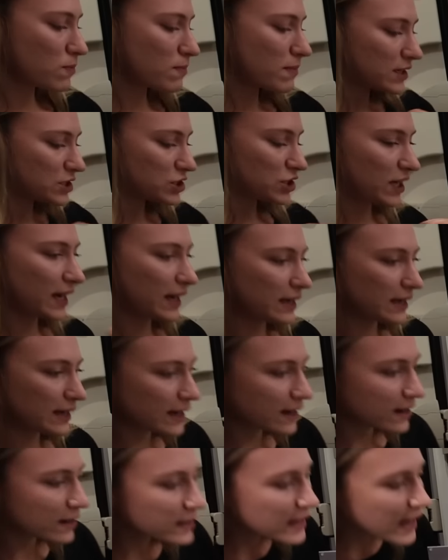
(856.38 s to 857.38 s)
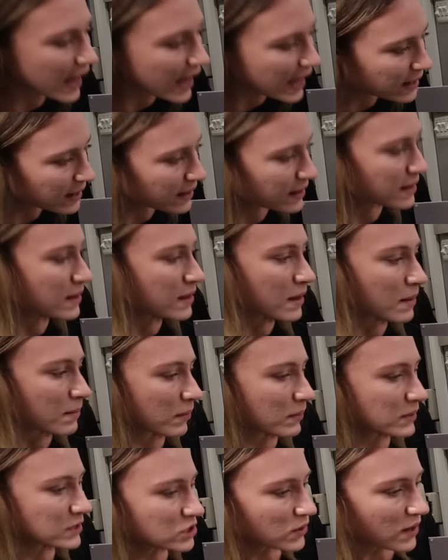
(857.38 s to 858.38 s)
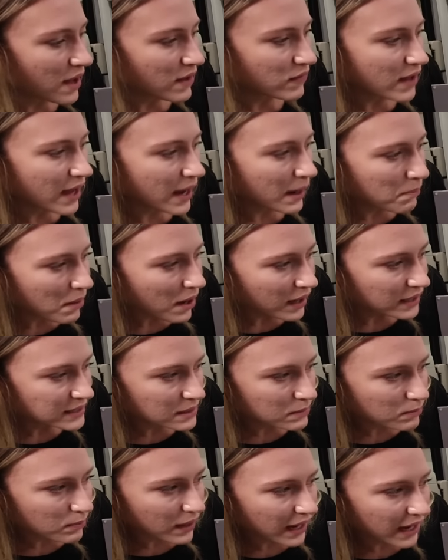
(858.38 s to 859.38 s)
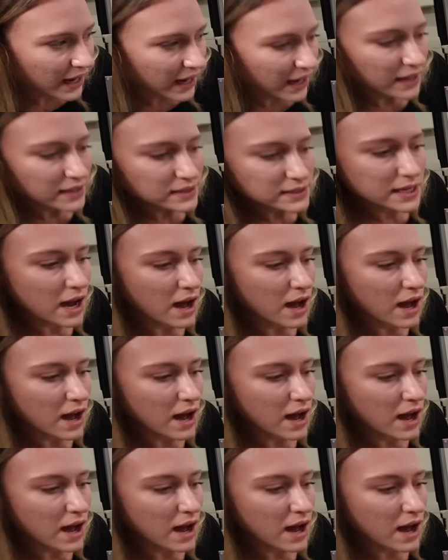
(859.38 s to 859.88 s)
much in here yet. But we do have like pots and pans,